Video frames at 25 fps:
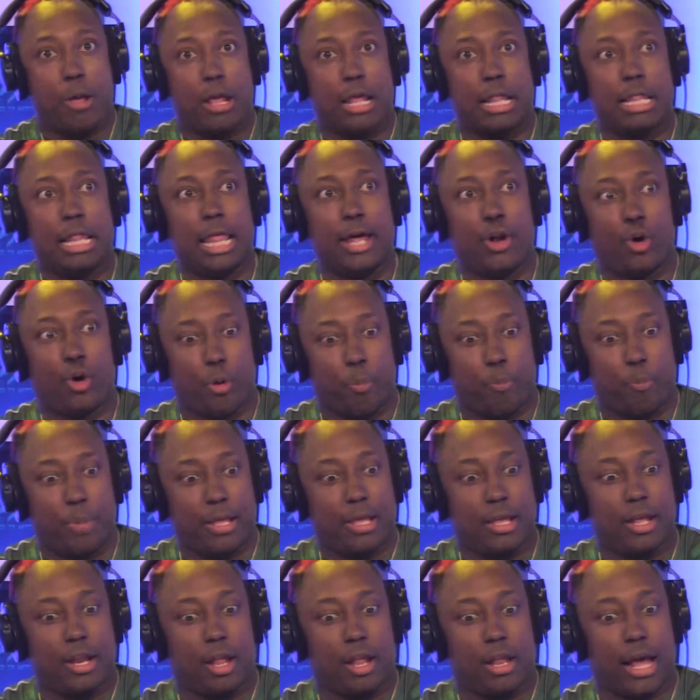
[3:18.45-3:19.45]
literal,
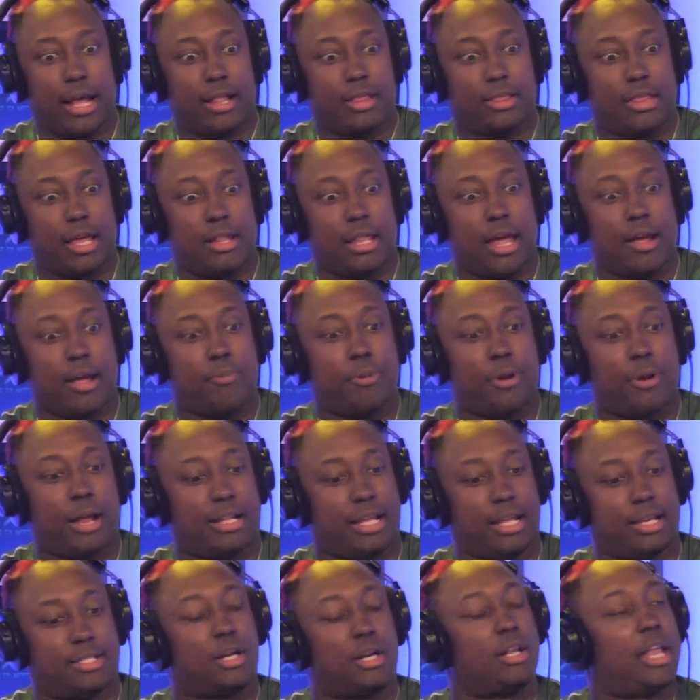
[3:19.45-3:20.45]
you know, like put it
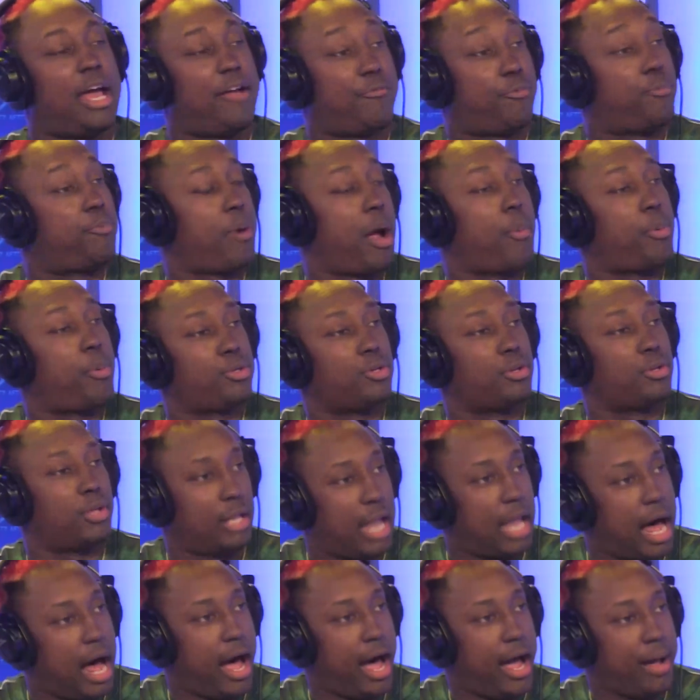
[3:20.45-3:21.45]
like this, their life probably was on the
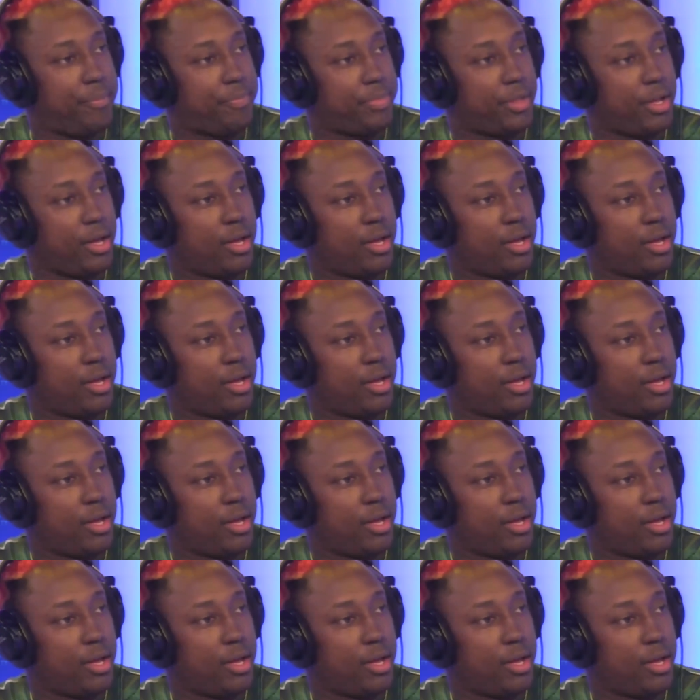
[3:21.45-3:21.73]
line.